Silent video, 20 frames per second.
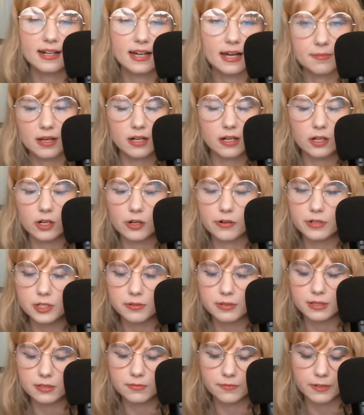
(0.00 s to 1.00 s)
I'm not going to go into
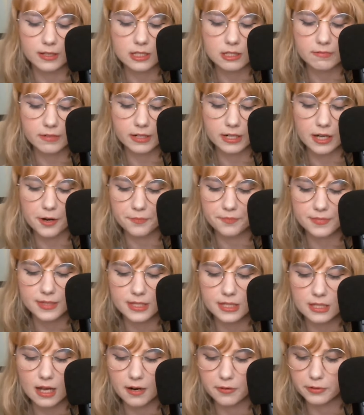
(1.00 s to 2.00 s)
it for this video.
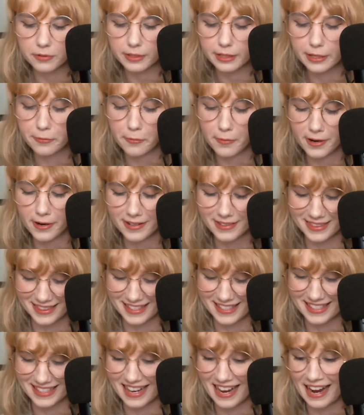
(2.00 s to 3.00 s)
It's not really worth
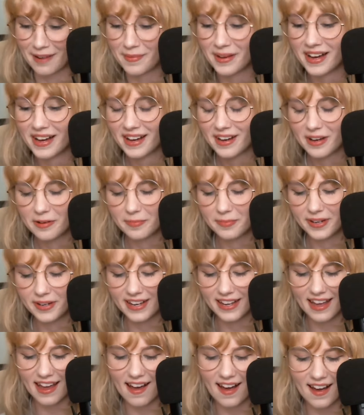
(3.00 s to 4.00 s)
the time.
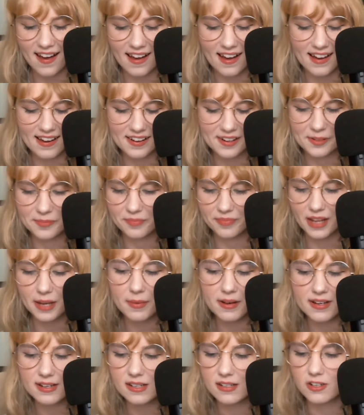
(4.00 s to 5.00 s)
But yeah, I'm
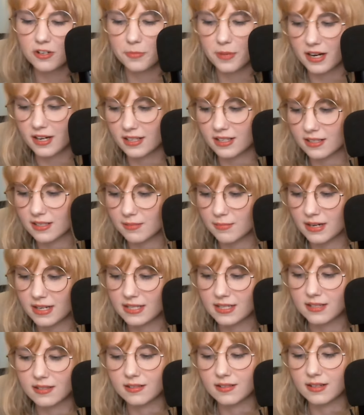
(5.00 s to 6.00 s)
on new
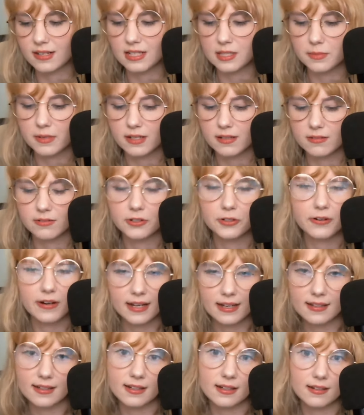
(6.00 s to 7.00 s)
medicine. It's been
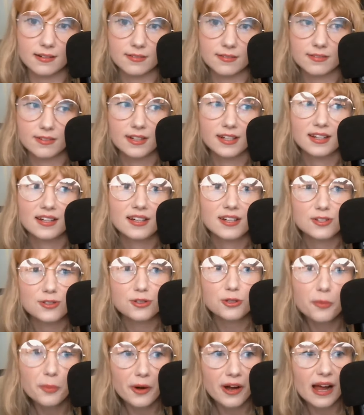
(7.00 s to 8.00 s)
great and
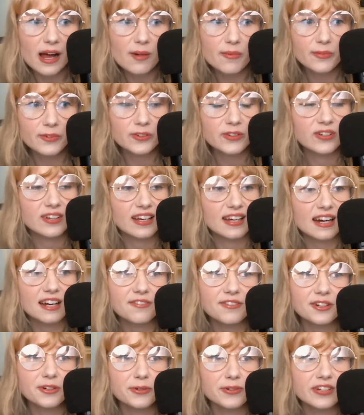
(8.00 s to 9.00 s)
super helpful, and I
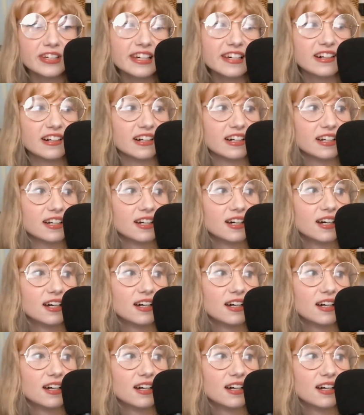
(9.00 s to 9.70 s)
feel really good.